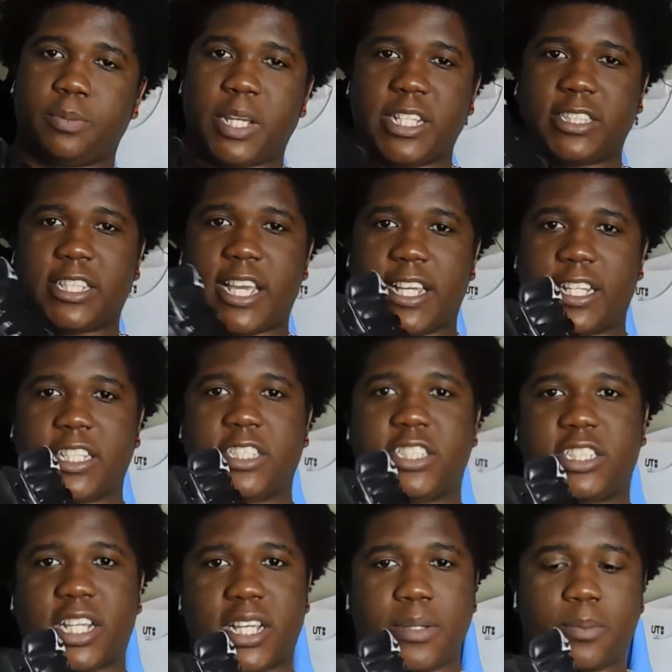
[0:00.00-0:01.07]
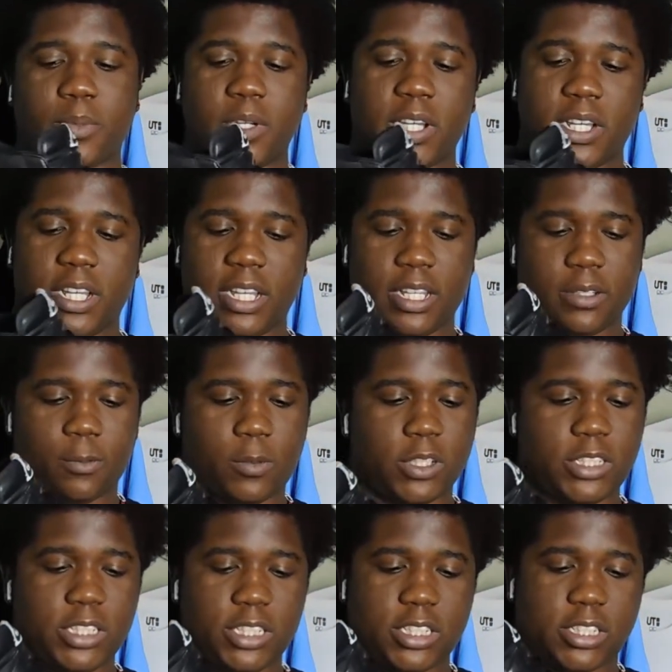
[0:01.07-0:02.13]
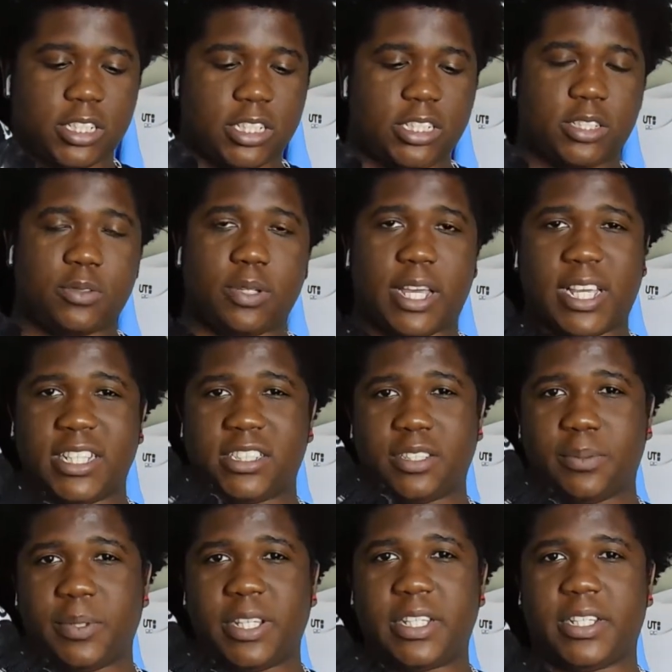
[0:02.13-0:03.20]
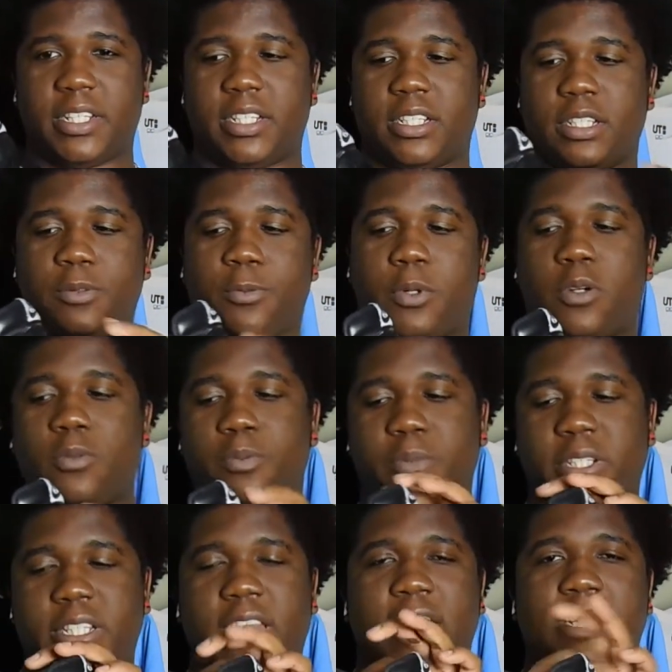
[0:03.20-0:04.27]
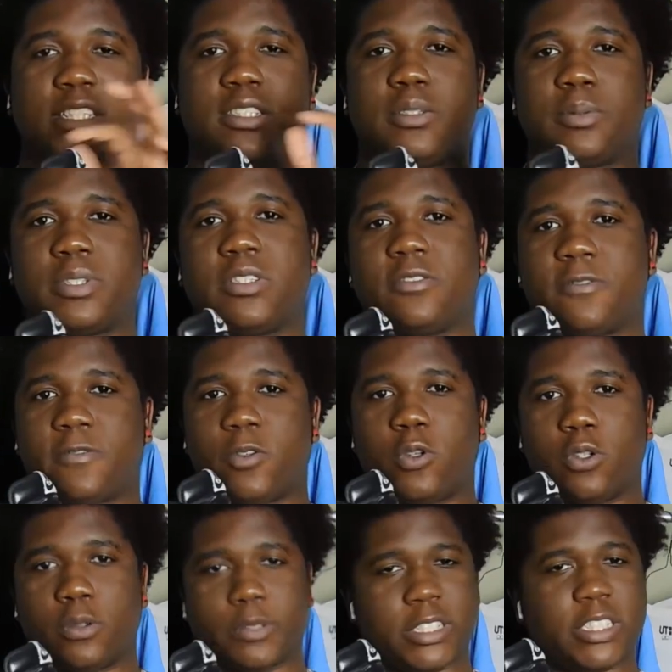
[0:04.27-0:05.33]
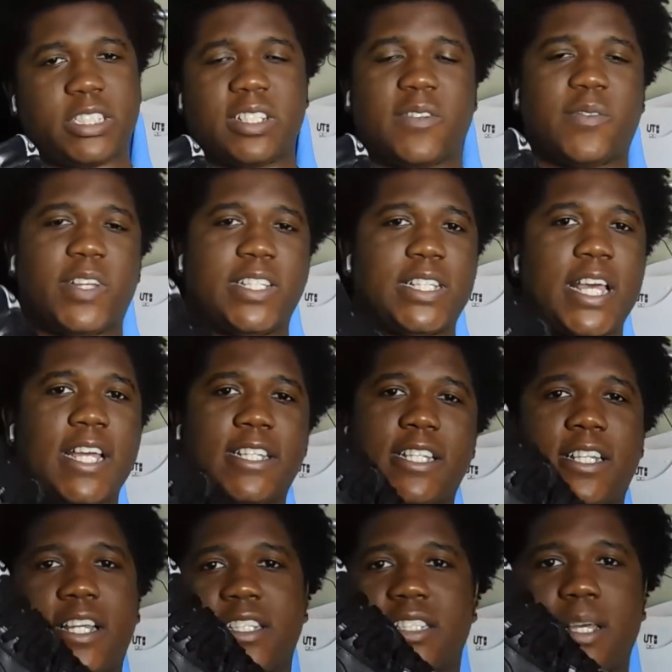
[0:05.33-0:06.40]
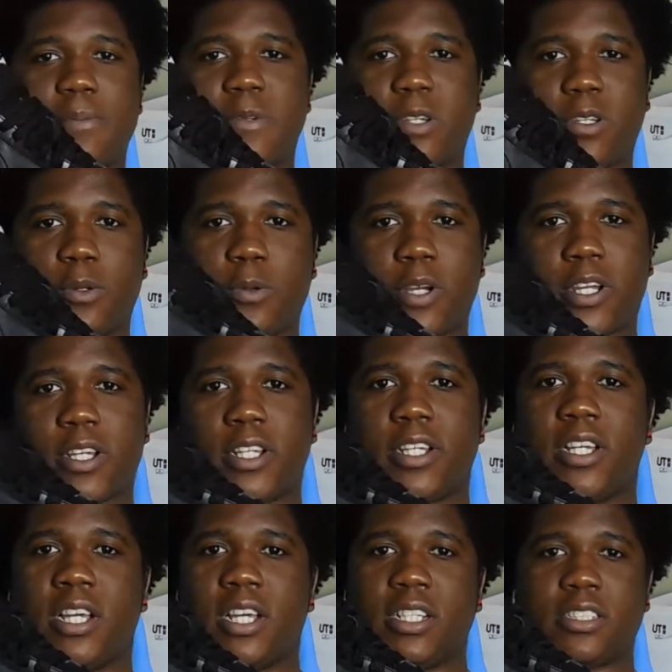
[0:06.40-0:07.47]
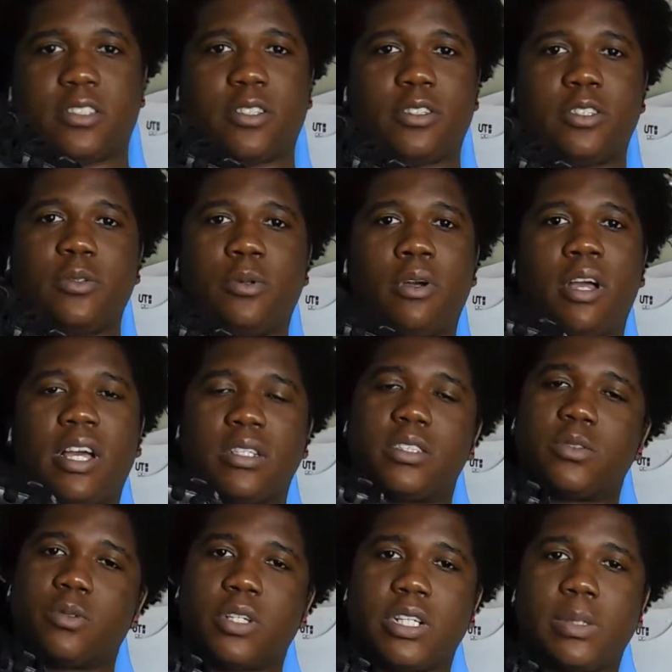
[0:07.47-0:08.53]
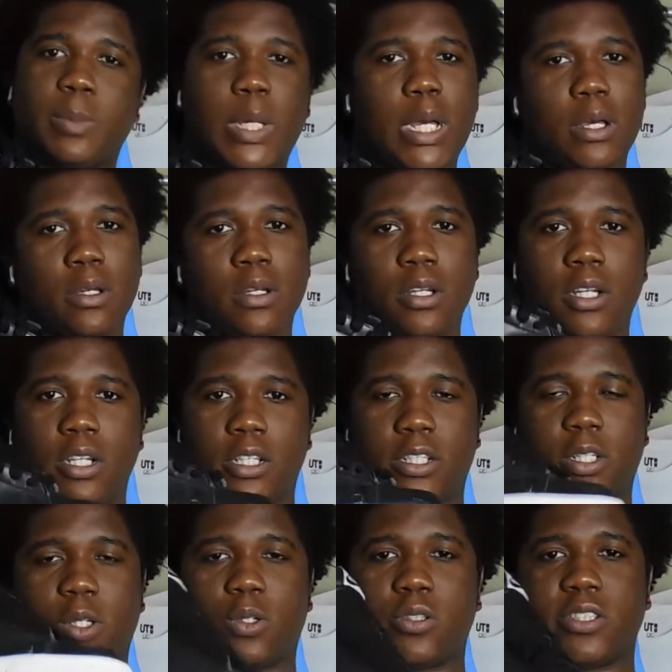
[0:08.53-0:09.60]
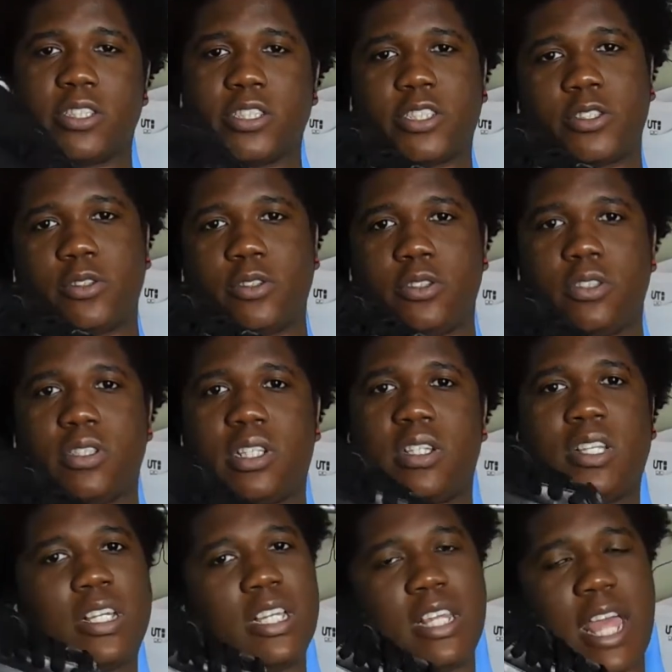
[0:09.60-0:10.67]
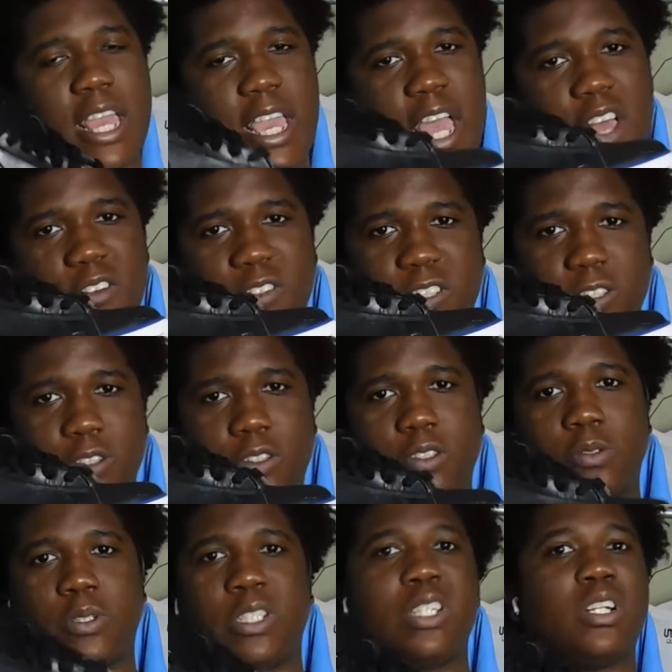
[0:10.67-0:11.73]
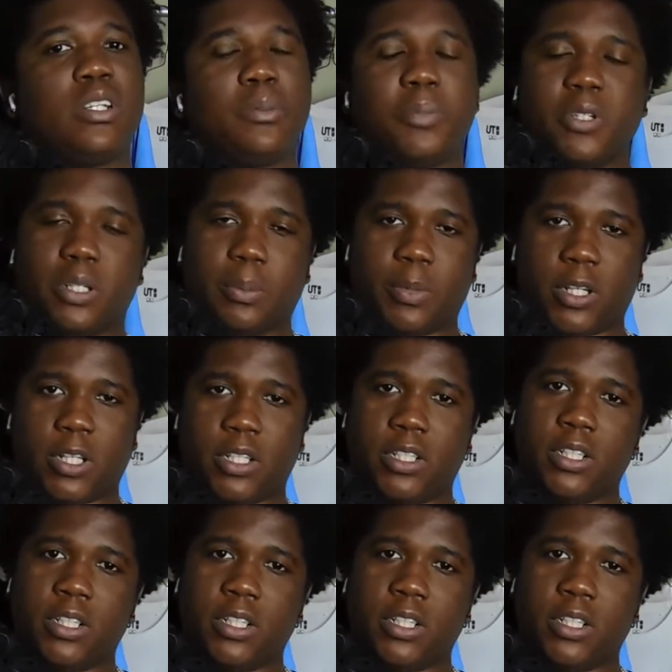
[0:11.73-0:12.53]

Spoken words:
maintain its shape, once it starts to age a bit, it won't be like super deformed and stuff like that the next time you go to wear it. So you won't have to worry about your older shoes looking like elf shoes when you go to put them on.